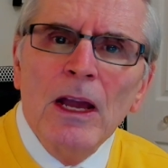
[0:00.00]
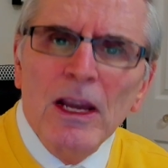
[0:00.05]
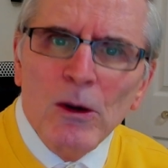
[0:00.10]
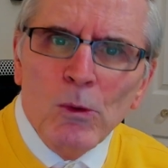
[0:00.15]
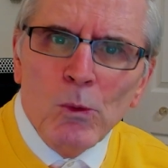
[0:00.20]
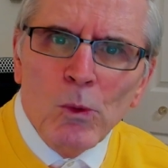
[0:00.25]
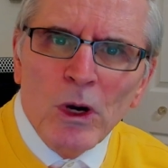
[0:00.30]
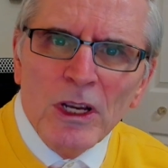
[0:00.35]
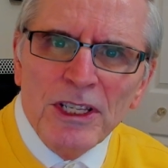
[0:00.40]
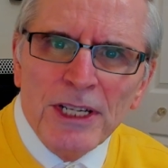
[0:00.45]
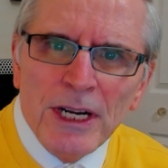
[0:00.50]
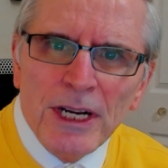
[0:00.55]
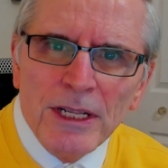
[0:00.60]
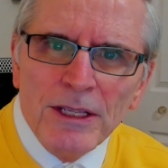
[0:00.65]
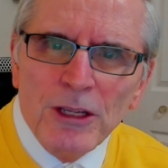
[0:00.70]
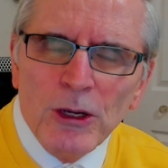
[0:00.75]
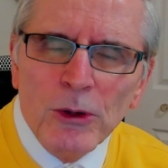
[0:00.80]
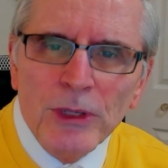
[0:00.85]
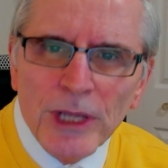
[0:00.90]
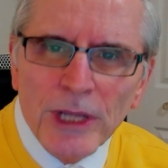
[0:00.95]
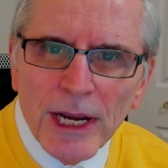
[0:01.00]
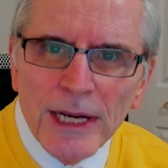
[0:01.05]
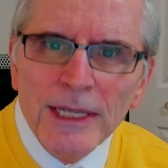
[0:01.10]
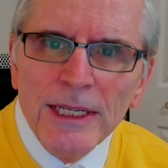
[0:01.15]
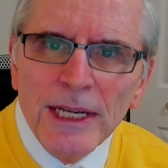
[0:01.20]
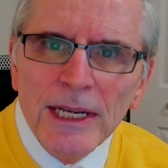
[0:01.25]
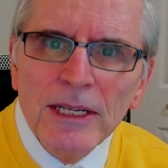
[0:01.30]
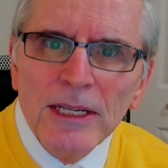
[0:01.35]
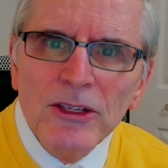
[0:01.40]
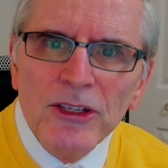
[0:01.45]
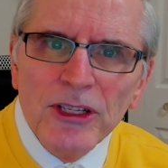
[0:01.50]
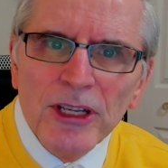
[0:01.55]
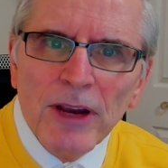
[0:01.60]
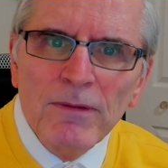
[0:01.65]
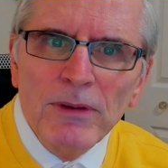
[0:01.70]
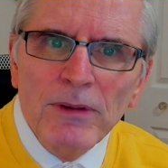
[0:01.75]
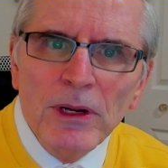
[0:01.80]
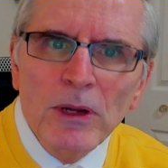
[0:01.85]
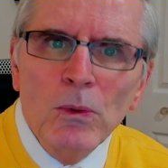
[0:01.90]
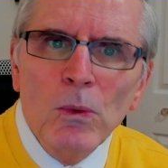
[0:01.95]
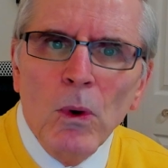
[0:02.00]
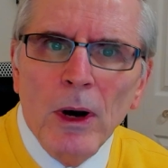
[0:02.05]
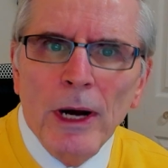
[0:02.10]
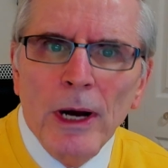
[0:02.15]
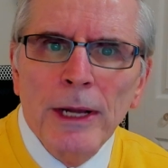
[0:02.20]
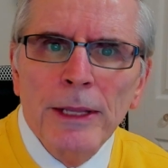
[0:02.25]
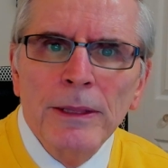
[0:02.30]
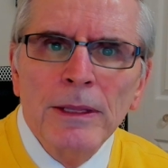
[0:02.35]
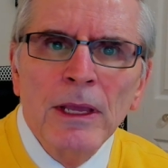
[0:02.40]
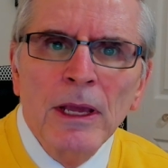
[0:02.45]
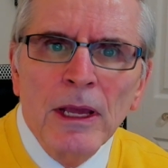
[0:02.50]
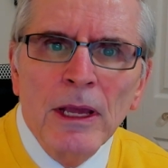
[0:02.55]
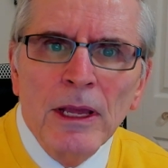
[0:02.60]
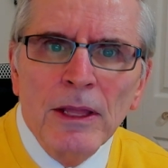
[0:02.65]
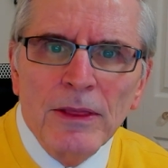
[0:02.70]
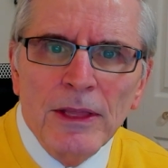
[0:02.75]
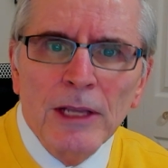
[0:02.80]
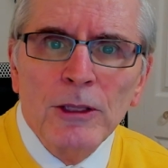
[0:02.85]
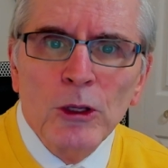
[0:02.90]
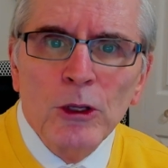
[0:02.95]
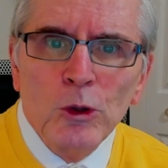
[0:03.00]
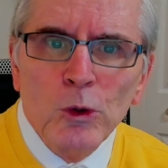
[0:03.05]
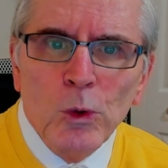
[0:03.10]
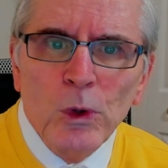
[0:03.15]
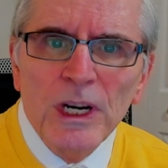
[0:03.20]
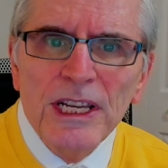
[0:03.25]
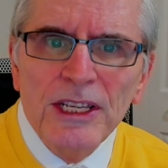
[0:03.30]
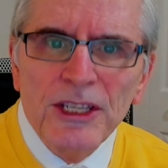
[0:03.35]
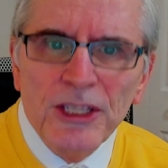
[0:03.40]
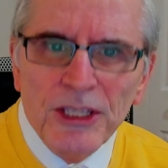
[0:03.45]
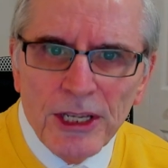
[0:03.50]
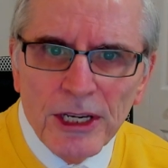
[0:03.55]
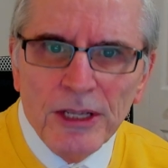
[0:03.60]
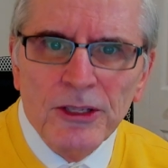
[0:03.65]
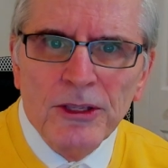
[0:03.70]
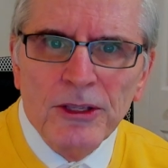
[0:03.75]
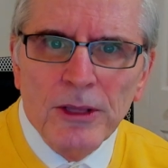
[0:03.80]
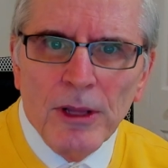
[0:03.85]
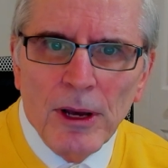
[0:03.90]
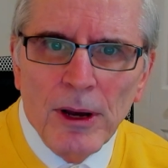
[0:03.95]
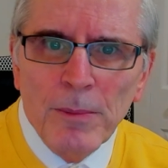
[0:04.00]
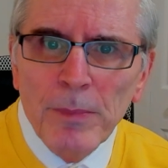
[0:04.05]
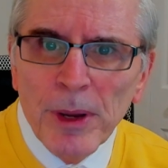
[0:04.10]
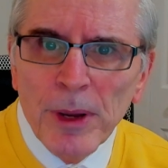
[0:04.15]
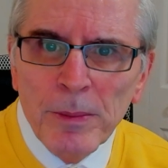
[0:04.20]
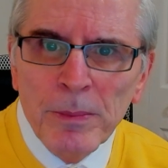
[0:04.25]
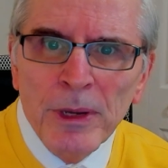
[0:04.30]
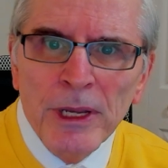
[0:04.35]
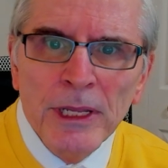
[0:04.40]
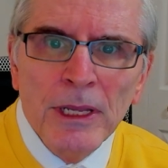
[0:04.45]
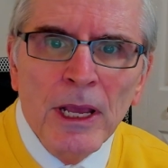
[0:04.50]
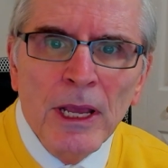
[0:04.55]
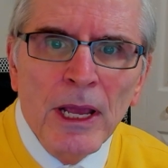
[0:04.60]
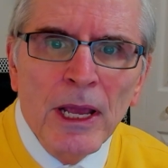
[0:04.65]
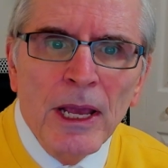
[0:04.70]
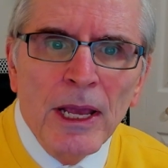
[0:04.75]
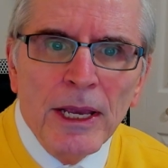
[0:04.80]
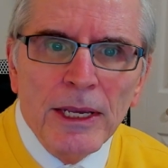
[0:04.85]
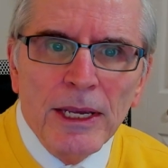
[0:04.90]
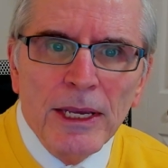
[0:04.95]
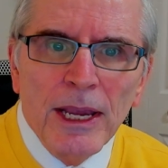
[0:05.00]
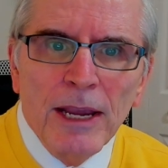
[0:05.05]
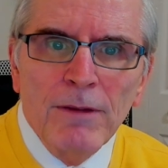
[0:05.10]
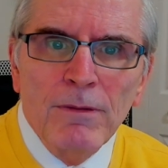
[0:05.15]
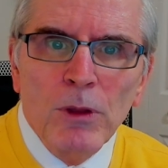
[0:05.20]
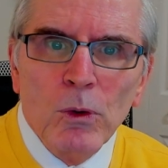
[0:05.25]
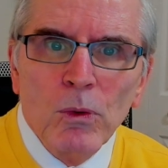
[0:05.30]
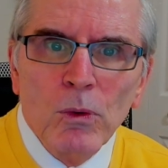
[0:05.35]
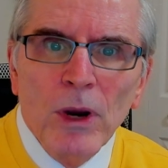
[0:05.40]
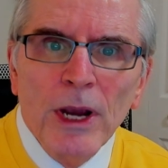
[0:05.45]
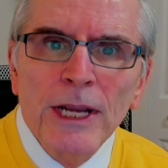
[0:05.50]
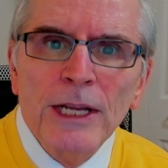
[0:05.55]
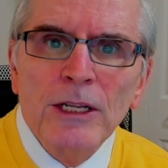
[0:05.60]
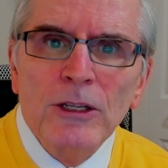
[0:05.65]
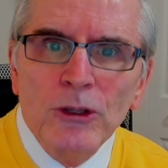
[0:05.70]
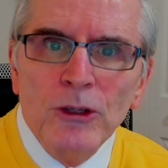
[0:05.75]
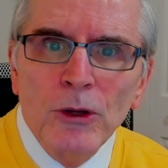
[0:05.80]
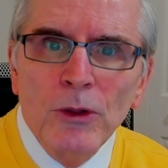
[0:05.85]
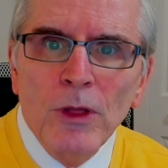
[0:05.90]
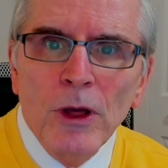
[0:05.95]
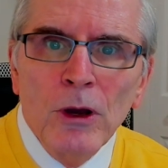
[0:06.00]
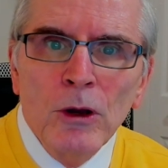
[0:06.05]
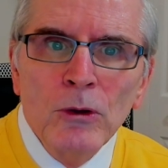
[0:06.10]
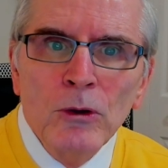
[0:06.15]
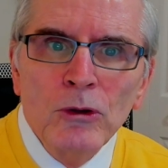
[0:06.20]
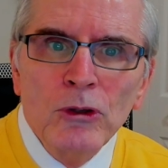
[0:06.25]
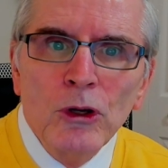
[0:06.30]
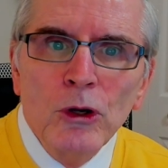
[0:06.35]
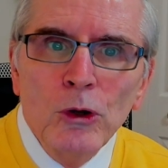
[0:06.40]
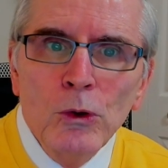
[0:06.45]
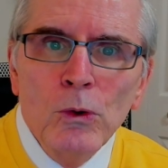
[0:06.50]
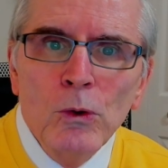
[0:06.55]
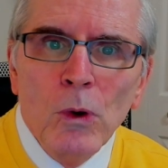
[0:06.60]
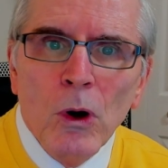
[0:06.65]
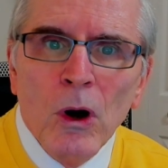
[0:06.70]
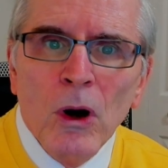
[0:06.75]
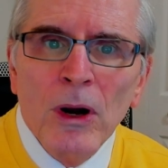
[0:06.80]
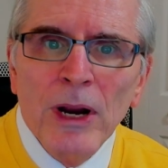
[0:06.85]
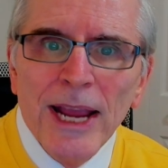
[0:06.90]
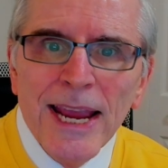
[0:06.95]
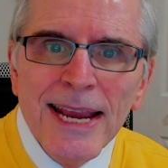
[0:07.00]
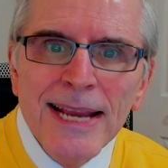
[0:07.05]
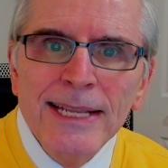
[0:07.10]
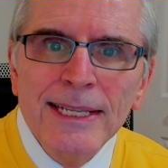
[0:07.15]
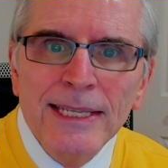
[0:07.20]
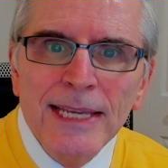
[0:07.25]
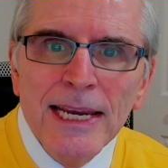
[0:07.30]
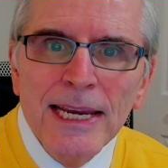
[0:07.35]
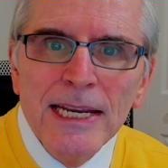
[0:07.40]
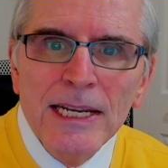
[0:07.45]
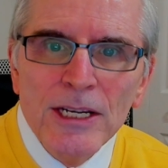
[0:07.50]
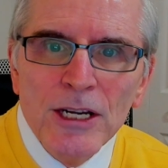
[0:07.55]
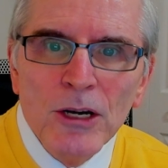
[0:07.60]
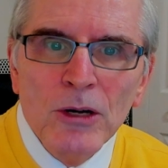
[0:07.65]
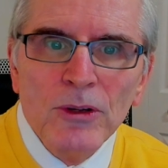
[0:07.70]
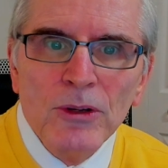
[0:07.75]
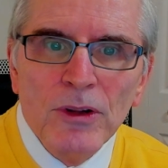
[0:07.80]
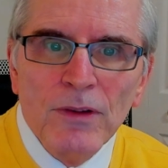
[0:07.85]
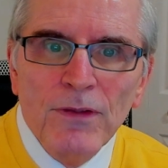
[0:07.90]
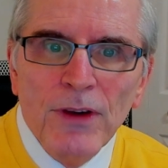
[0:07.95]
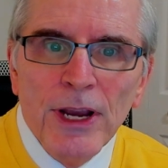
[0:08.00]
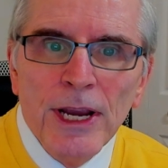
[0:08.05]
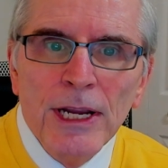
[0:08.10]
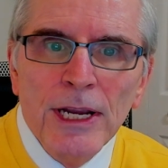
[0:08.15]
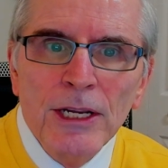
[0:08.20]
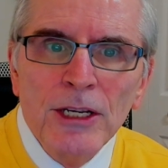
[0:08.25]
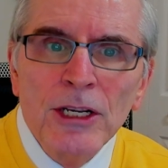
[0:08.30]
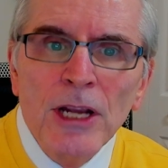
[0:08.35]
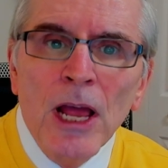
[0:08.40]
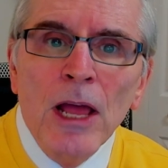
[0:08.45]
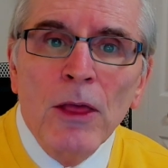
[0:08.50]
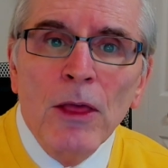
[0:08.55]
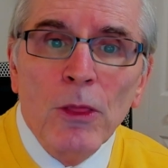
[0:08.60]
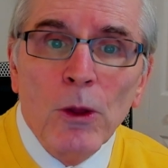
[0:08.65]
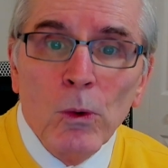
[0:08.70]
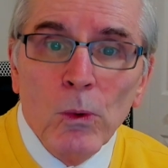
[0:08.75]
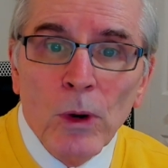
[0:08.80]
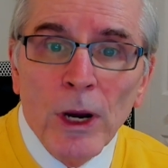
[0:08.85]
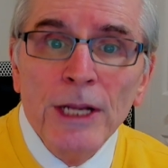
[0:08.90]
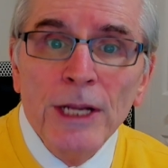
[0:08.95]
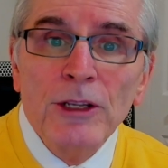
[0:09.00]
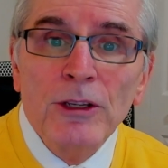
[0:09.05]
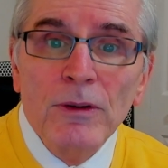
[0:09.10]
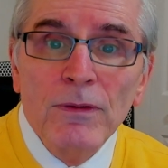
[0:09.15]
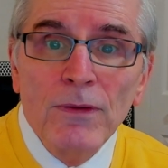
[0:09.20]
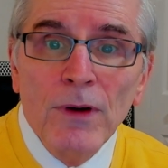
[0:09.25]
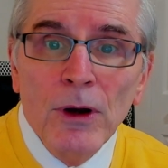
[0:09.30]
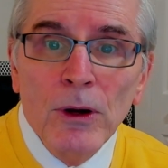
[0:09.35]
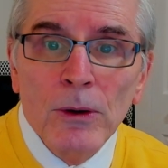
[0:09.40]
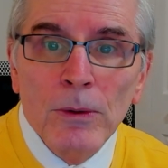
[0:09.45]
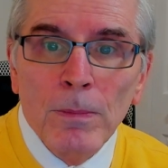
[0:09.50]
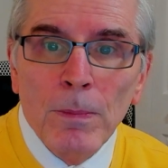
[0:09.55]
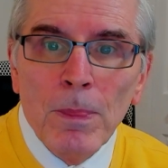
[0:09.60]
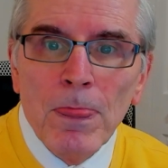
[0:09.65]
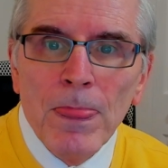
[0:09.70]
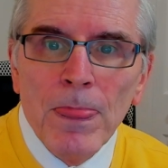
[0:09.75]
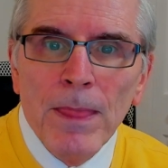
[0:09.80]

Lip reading: It wasn't until 1971 that the 26th Amendment gave the right to those who are 18 years of age the right to vote.